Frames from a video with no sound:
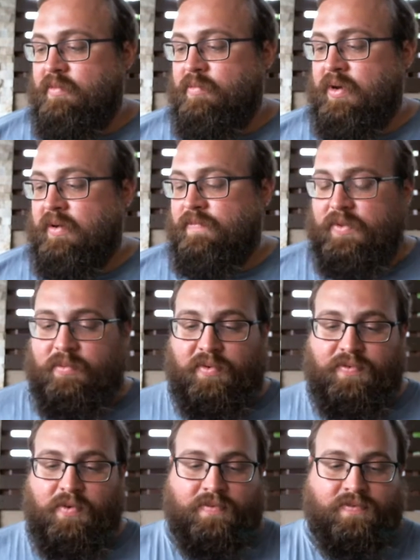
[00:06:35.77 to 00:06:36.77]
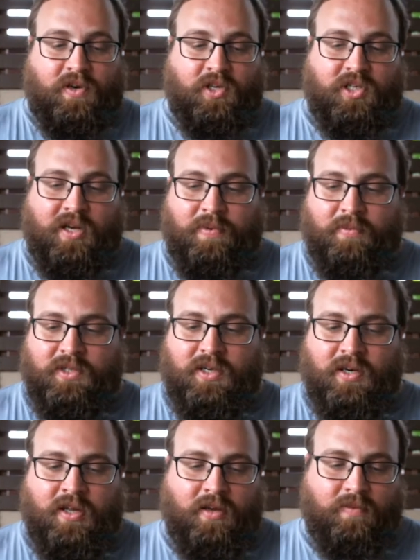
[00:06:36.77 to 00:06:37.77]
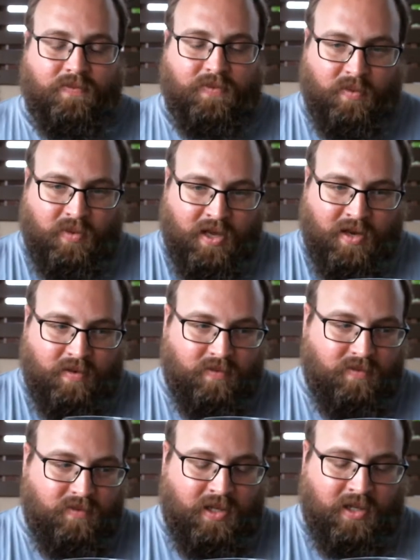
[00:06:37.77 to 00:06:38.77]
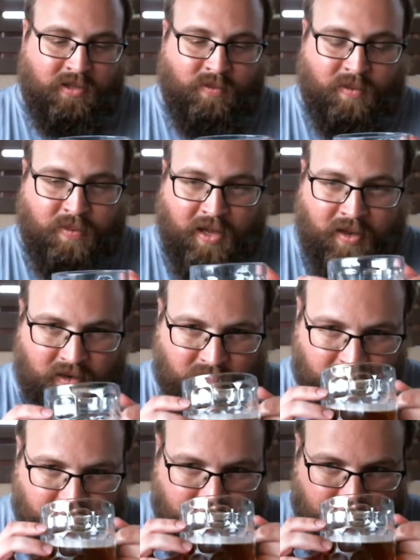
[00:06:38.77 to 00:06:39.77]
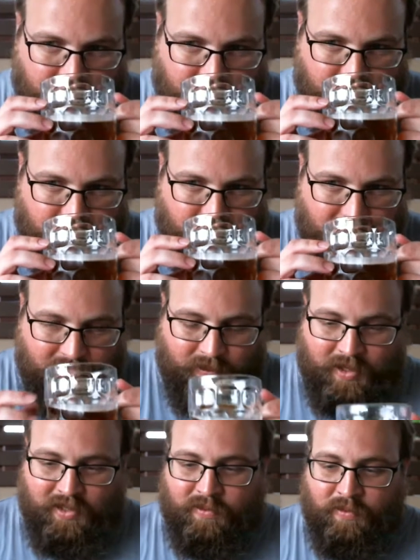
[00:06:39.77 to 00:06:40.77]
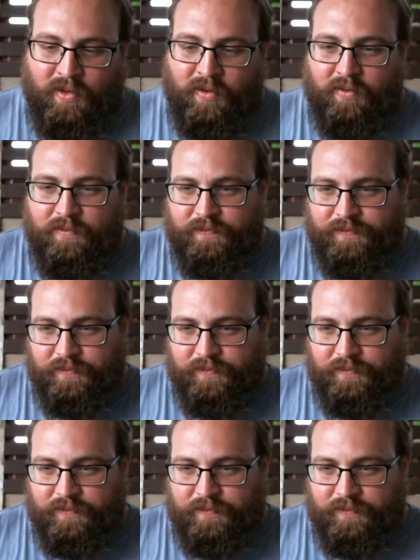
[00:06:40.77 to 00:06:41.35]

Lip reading: But before I finish up, I'm just going to, without cleansing my palate, and I'm going to smell.